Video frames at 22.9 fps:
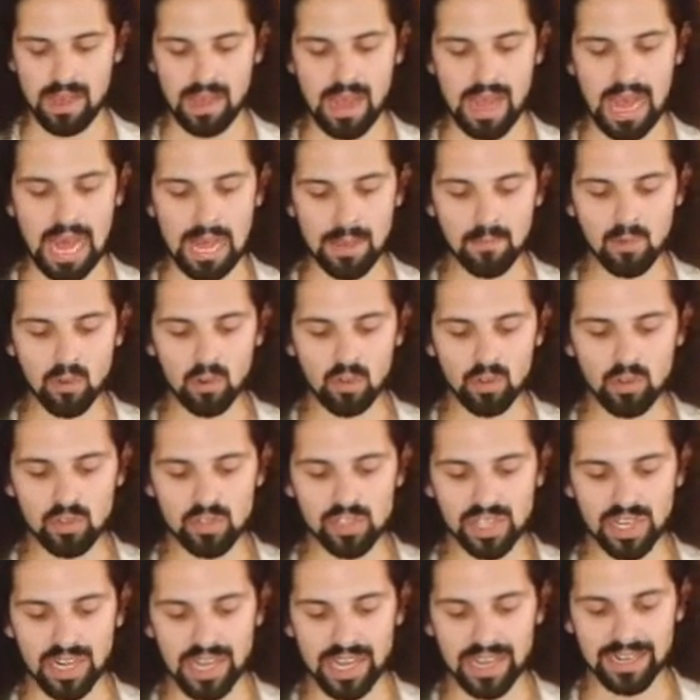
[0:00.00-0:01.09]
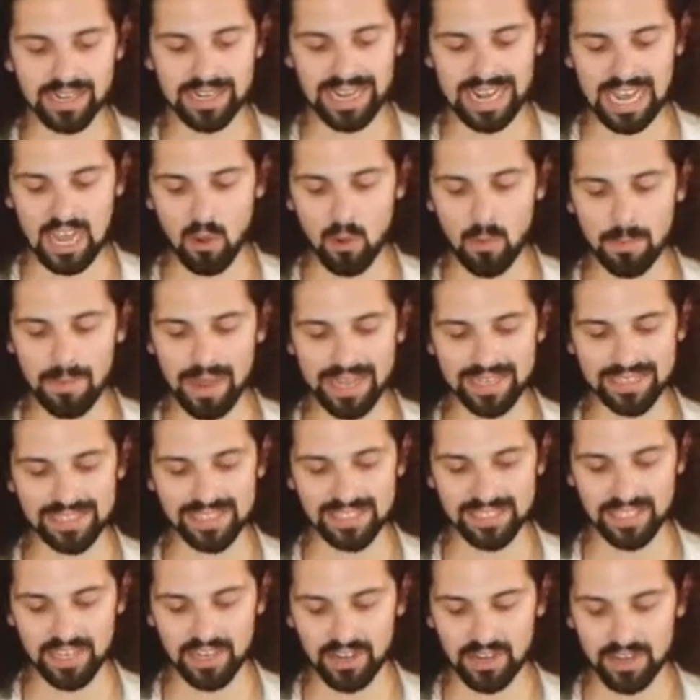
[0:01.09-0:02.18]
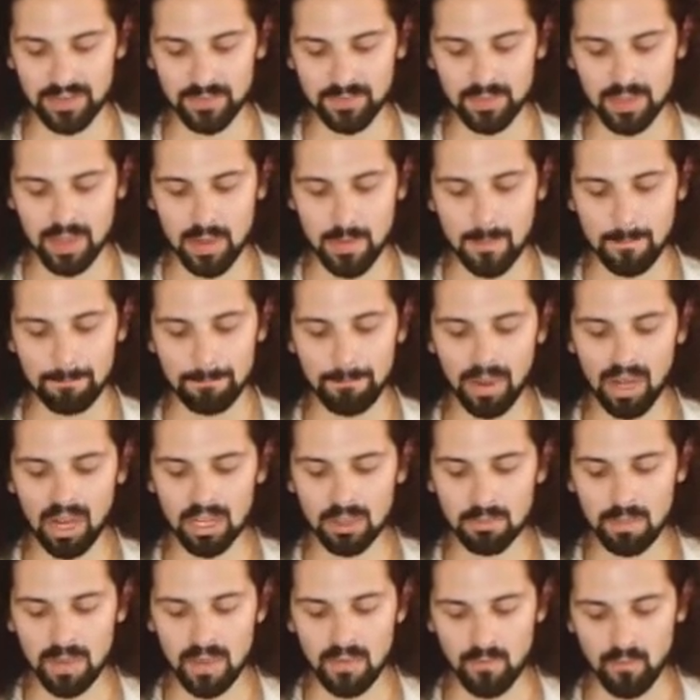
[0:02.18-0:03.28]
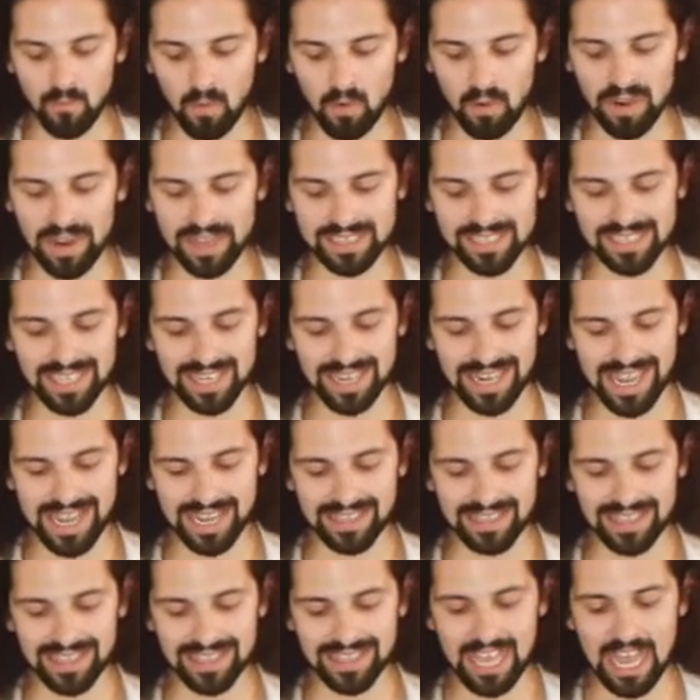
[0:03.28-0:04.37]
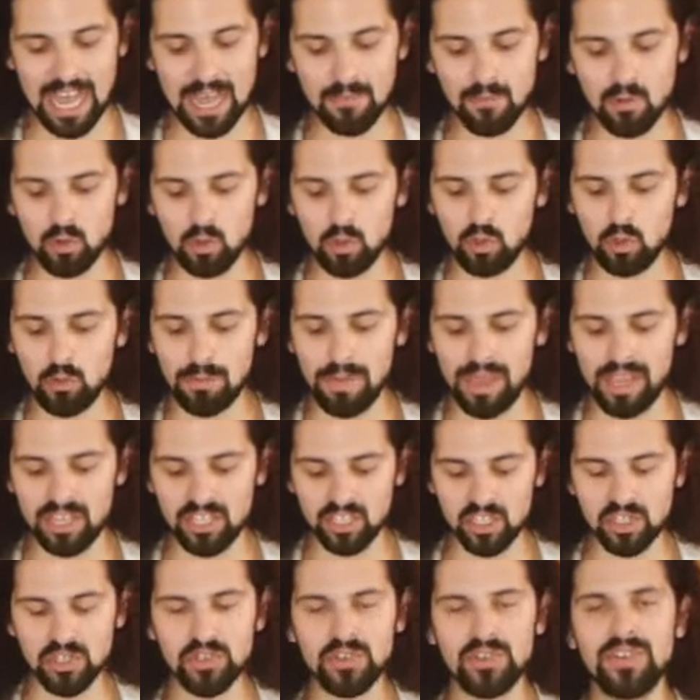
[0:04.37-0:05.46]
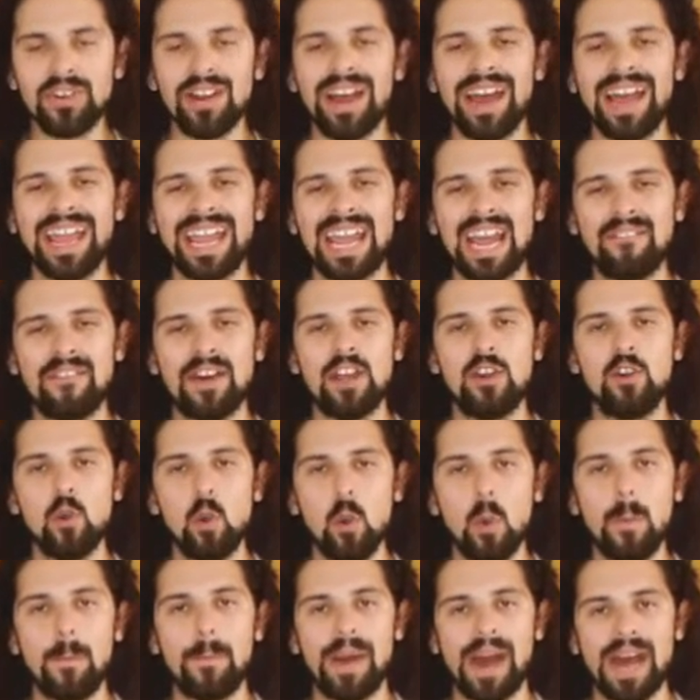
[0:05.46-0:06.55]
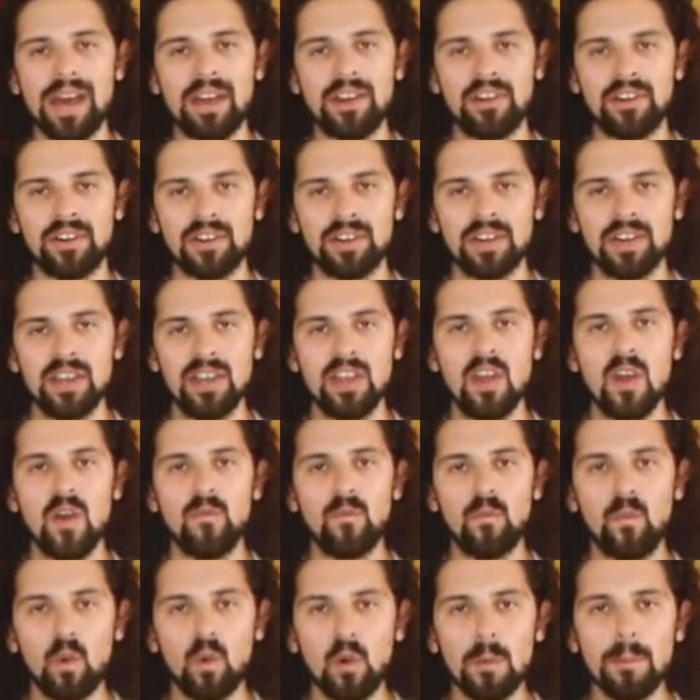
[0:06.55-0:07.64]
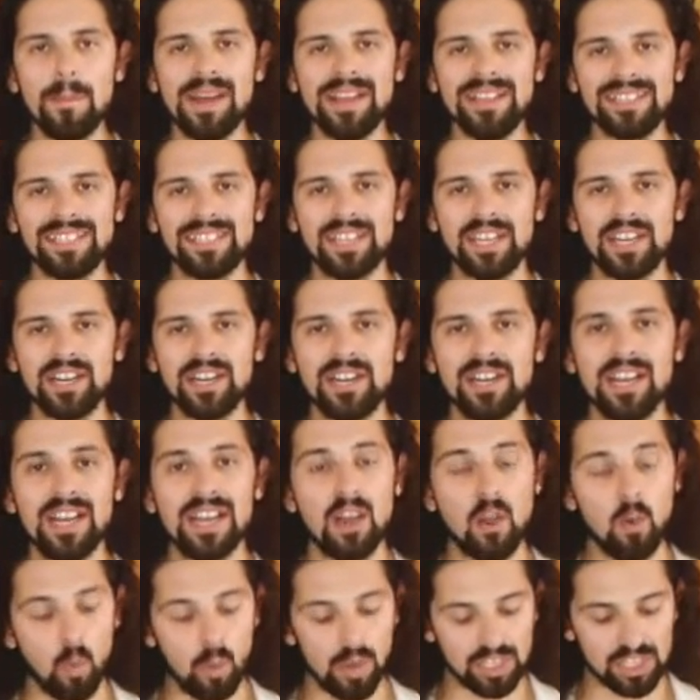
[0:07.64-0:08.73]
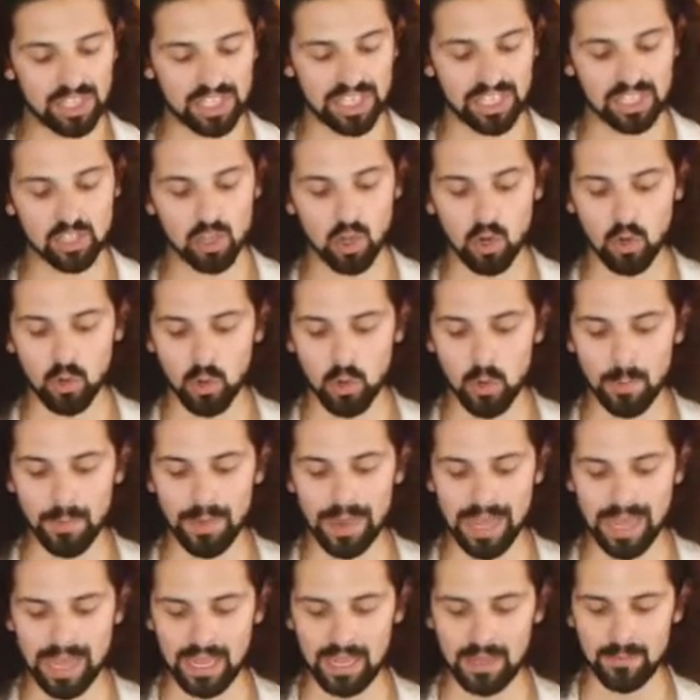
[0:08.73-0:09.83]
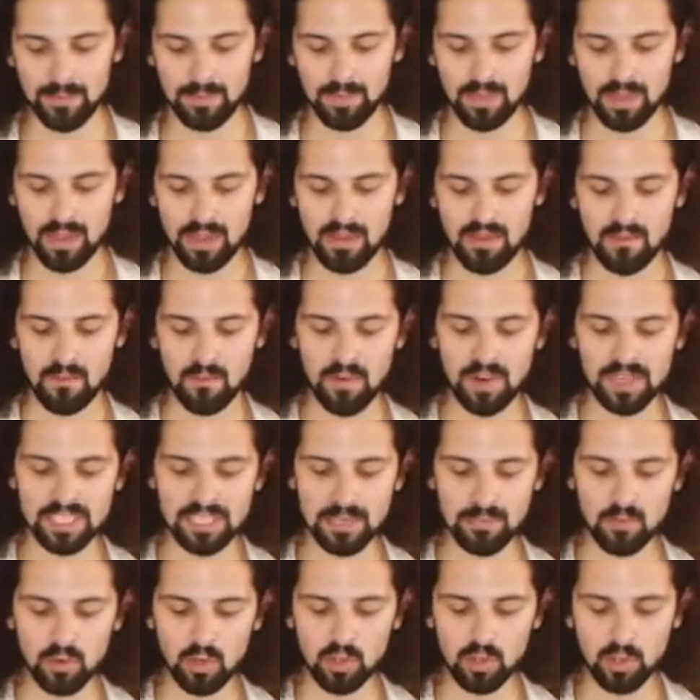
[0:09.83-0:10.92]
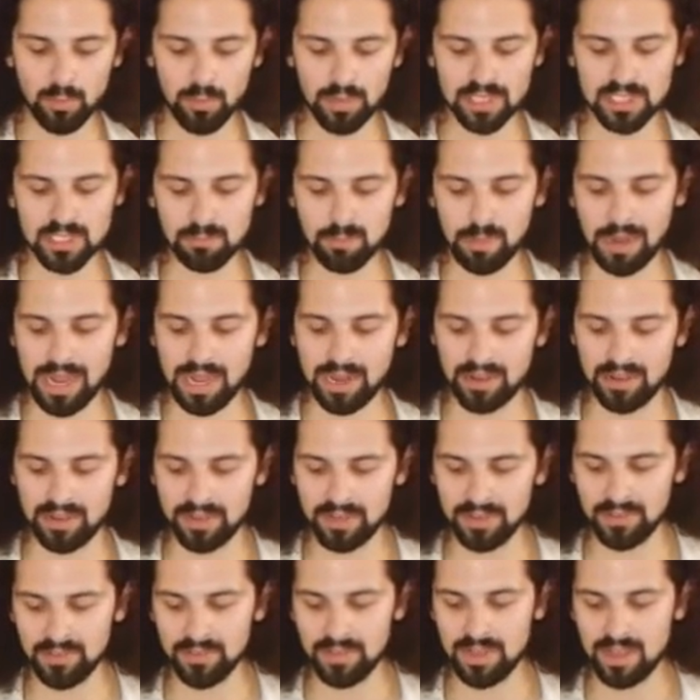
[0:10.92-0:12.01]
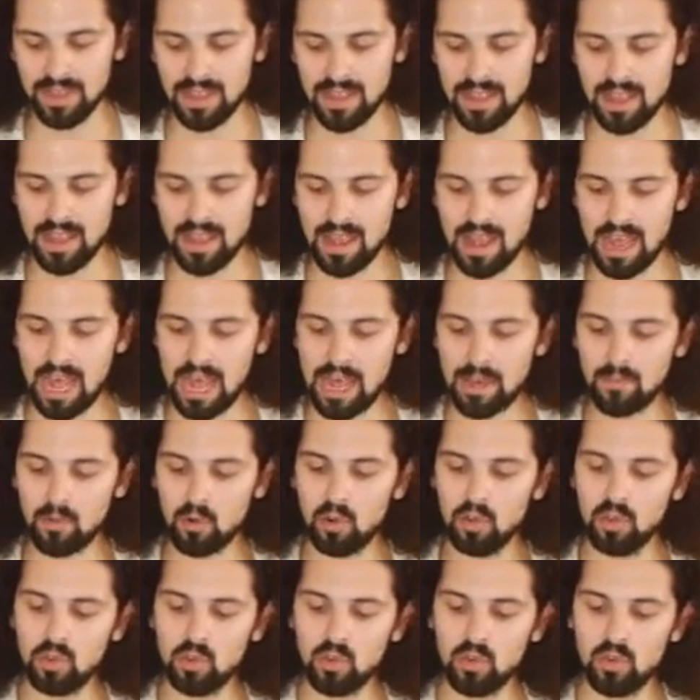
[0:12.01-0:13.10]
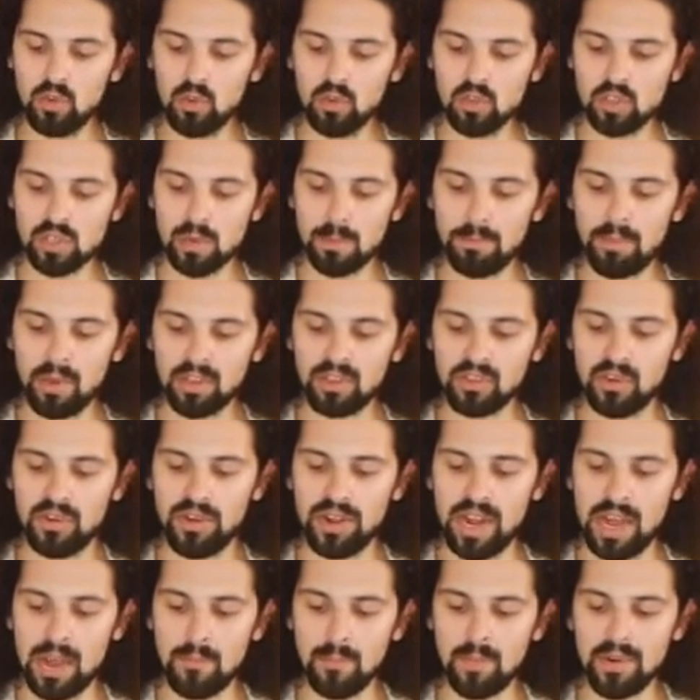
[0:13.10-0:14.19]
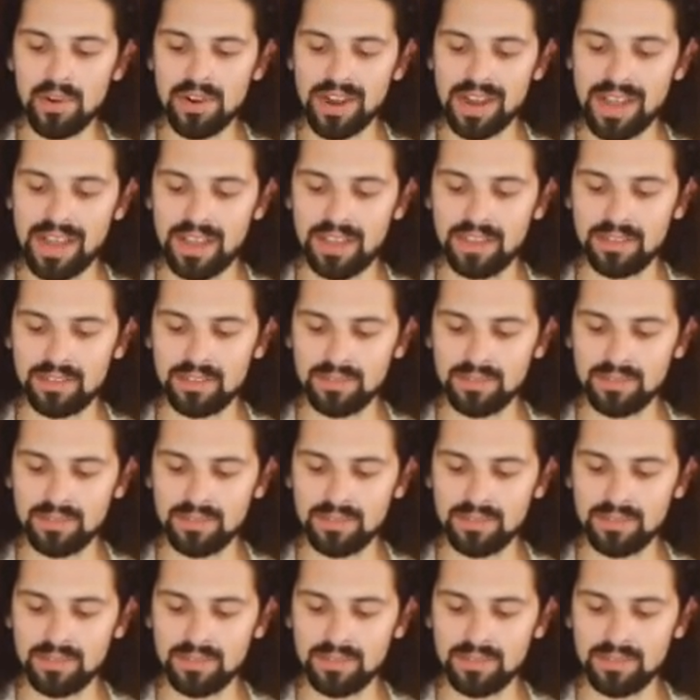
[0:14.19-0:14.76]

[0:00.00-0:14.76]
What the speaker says: I'm going to select now my snare, but before I select it, I'm going to make sure I have a new pattern for my snare, which is on group A. First, I'm going to press pattern. I'm going to use button number 8